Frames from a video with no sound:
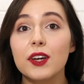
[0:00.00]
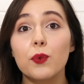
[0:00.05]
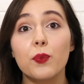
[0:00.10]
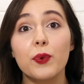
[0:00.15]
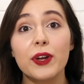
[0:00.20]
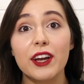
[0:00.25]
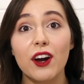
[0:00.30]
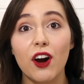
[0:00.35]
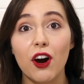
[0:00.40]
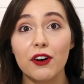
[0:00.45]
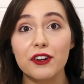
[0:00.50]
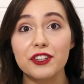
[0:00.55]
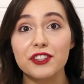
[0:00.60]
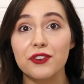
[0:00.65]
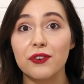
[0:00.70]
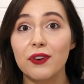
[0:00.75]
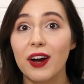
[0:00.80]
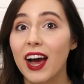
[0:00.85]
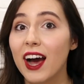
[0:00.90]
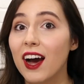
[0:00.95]
We
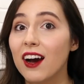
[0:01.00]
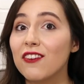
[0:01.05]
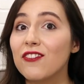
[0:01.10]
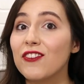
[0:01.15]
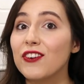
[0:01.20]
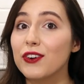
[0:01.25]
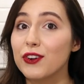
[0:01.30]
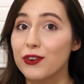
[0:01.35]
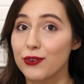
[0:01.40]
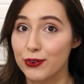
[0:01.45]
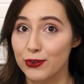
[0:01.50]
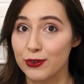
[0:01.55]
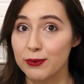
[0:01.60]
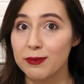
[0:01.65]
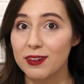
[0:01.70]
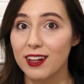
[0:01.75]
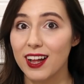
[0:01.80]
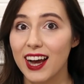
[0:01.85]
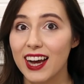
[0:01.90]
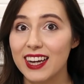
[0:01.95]
also have
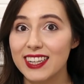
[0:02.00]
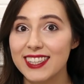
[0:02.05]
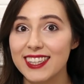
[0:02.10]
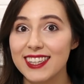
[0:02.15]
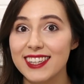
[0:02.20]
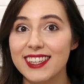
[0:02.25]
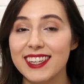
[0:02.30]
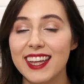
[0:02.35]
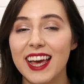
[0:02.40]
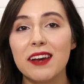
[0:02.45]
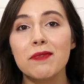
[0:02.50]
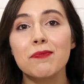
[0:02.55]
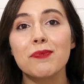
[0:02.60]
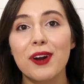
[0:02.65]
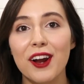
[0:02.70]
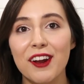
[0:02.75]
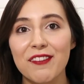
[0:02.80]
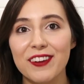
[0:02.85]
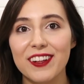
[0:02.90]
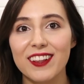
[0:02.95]
group classes and
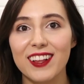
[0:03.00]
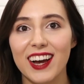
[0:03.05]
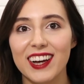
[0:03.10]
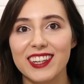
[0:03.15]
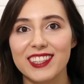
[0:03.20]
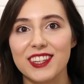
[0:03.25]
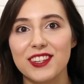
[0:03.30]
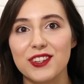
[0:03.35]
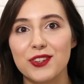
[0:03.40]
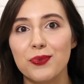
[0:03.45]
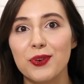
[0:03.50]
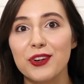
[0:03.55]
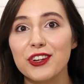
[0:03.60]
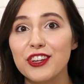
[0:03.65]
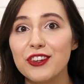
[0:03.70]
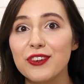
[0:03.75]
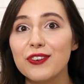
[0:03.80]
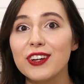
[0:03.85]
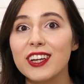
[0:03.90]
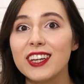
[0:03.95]
private classes where
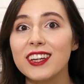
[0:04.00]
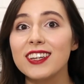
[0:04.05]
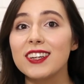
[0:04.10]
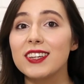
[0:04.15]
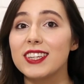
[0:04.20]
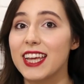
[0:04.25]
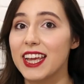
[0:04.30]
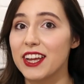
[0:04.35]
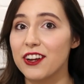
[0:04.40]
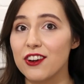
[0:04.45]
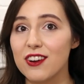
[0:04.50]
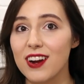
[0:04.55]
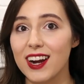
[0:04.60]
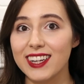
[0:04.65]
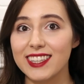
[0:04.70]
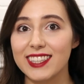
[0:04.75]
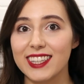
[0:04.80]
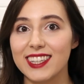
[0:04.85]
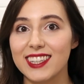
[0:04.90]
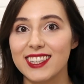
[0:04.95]
you can take your
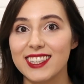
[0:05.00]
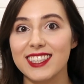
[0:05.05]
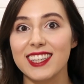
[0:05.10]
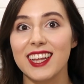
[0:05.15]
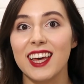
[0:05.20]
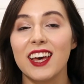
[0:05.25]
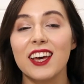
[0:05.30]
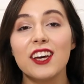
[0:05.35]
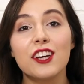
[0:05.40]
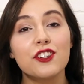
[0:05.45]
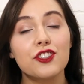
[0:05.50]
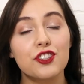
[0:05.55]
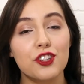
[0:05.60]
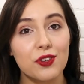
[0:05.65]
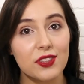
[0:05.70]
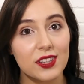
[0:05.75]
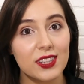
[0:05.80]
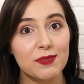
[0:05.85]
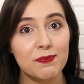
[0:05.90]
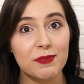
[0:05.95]
ideas,
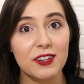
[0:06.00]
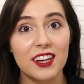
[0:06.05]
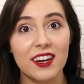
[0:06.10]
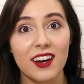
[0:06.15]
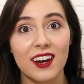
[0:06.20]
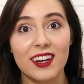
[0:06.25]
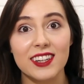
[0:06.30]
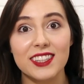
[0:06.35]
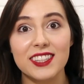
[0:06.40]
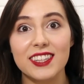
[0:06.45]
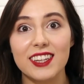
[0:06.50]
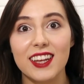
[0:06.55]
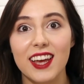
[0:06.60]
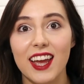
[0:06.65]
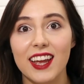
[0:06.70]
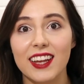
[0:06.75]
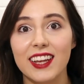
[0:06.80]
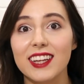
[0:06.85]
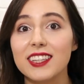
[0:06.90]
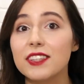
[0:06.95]
show them to us,
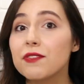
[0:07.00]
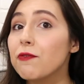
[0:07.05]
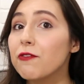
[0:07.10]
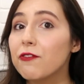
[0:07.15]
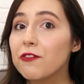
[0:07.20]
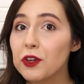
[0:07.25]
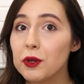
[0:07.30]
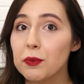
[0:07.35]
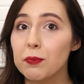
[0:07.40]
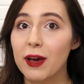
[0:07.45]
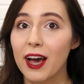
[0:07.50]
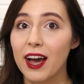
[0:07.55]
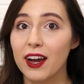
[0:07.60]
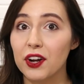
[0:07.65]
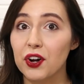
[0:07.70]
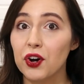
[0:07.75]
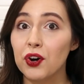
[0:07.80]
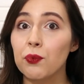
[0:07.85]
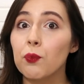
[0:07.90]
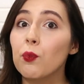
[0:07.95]
and get some
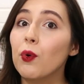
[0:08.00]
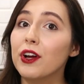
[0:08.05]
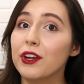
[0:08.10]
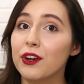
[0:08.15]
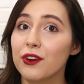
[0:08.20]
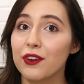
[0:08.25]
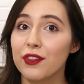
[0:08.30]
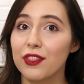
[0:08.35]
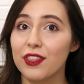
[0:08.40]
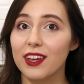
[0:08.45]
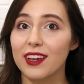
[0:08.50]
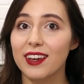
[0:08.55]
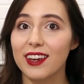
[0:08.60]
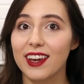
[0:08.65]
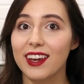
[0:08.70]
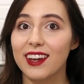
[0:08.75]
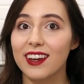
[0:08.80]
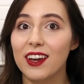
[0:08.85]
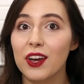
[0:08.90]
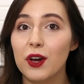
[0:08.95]
feedback on what you're
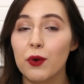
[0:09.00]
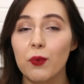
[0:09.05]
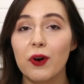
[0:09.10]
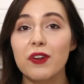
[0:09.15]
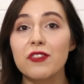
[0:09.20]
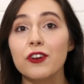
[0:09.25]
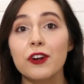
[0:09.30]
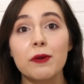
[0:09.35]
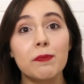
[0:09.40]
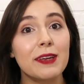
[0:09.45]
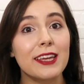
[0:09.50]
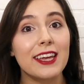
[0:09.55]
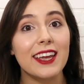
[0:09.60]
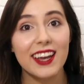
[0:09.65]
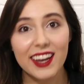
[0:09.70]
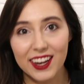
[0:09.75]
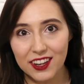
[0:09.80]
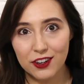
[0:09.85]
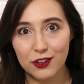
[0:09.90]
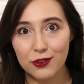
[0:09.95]
thinking, whether it be
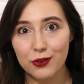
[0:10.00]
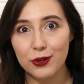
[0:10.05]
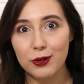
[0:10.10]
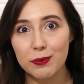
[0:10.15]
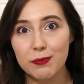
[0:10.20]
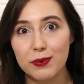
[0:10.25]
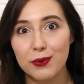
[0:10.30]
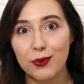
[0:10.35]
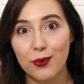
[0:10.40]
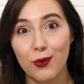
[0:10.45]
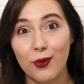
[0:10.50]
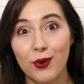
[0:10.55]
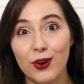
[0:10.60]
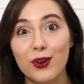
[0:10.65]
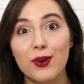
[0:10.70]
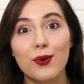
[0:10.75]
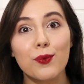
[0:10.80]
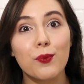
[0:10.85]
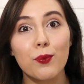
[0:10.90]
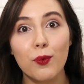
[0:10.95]
in a group
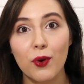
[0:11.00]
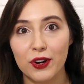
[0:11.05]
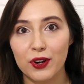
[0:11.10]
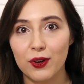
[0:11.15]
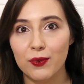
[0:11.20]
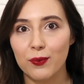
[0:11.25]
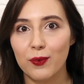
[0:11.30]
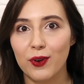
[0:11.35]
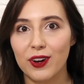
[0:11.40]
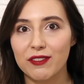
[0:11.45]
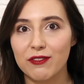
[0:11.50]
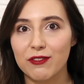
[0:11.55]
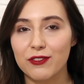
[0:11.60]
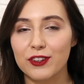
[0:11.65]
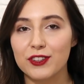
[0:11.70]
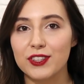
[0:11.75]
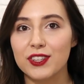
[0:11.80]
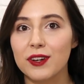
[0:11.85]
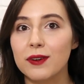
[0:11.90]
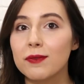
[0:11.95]
or one-on-one
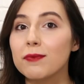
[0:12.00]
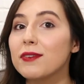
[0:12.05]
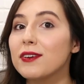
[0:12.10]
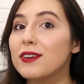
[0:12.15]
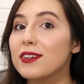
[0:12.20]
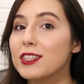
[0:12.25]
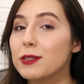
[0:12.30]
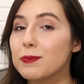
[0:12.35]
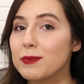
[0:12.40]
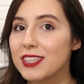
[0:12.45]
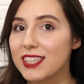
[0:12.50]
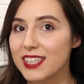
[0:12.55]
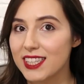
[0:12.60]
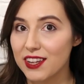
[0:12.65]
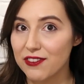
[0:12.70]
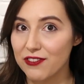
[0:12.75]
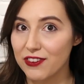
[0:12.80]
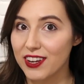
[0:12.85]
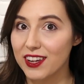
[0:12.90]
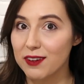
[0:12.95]
for some
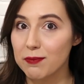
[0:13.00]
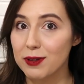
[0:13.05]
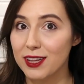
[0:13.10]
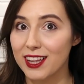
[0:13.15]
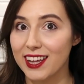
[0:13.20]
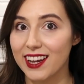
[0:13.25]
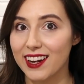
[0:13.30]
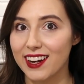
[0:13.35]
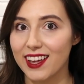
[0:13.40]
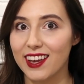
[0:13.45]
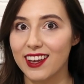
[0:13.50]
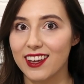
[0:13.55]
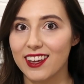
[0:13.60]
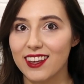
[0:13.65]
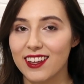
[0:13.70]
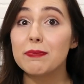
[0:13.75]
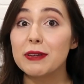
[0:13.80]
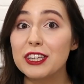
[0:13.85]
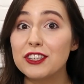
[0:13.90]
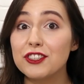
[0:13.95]
specific planning.
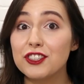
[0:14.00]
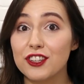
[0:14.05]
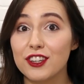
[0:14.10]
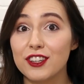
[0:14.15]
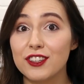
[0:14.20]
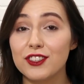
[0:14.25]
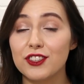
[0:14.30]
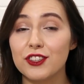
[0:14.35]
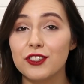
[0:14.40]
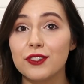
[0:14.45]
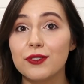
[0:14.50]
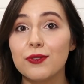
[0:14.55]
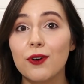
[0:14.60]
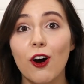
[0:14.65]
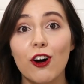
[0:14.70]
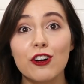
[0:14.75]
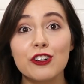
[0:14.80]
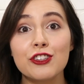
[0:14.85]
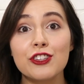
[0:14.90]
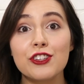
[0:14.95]
Be sure to
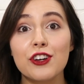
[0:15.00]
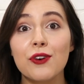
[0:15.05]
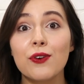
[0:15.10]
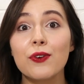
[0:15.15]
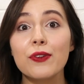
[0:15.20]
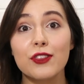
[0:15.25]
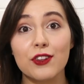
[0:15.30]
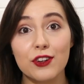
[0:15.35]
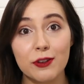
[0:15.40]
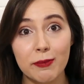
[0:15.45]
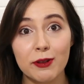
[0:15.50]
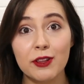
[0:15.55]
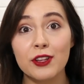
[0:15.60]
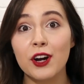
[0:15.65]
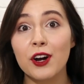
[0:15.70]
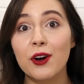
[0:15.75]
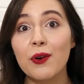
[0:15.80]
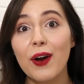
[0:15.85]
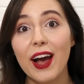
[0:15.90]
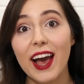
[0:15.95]
also look
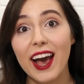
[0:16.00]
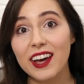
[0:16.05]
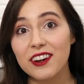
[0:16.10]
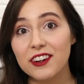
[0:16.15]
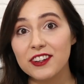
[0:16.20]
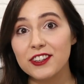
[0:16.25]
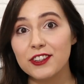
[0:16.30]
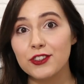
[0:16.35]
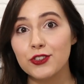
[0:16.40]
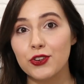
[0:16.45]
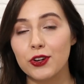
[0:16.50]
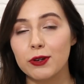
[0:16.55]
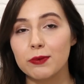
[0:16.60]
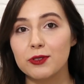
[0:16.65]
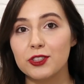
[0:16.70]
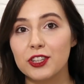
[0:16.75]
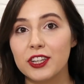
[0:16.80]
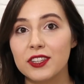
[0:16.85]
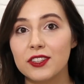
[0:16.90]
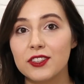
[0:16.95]
below at our
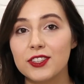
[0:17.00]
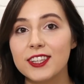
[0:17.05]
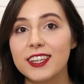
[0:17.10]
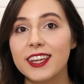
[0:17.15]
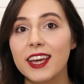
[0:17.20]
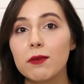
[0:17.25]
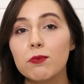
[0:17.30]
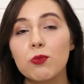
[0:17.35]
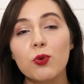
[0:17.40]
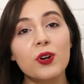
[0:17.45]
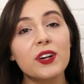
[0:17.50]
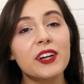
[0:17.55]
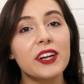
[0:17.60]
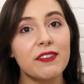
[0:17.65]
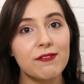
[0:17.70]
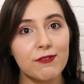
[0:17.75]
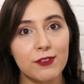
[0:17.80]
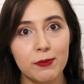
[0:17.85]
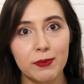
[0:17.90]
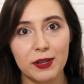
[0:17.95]
description to get more
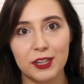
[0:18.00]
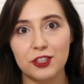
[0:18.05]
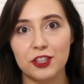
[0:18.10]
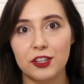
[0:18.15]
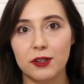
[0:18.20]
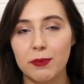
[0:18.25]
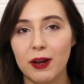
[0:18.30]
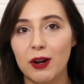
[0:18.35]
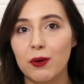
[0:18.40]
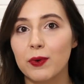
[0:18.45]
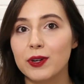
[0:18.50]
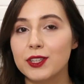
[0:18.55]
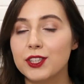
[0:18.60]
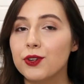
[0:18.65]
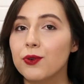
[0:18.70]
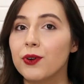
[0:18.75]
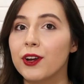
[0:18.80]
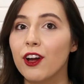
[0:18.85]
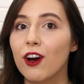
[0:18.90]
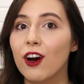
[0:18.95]
information about what's
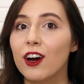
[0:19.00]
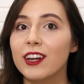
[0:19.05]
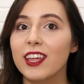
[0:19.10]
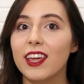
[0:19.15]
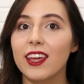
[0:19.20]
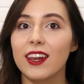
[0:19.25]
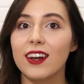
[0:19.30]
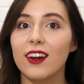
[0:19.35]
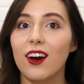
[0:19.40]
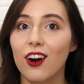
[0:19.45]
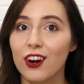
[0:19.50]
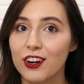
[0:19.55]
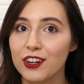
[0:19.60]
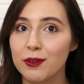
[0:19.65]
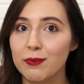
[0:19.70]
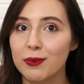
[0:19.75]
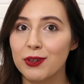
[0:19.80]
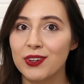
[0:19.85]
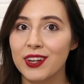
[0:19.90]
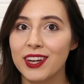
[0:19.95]
going on in our
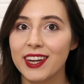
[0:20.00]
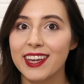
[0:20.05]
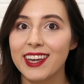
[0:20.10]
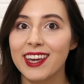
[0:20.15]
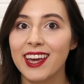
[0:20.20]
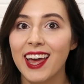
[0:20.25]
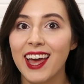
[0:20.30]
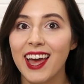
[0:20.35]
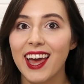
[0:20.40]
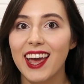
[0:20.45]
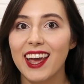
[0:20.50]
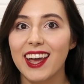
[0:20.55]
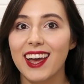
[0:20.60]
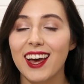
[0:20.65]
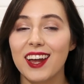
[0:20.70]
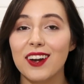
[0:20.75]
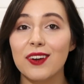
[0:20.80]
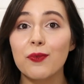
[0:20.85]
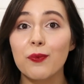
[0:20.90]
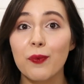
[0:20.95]
community
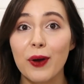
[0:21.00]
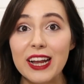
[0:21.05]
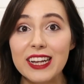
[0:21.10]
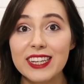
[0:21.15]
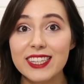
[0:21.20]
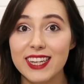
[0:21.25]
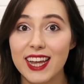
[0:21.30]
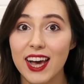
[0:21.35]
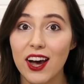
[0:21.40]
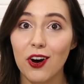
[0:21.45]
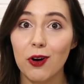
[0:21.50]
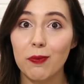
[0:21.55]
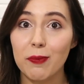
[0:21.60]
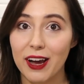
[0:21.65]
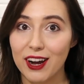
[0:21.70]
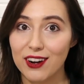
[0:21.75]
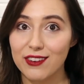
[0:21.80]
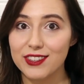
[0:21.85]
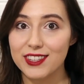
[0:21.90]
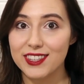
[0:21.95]
and ways to help
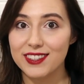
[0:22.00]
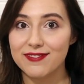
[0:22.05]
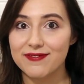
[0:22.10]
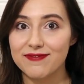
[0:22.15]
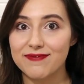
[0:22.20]
out.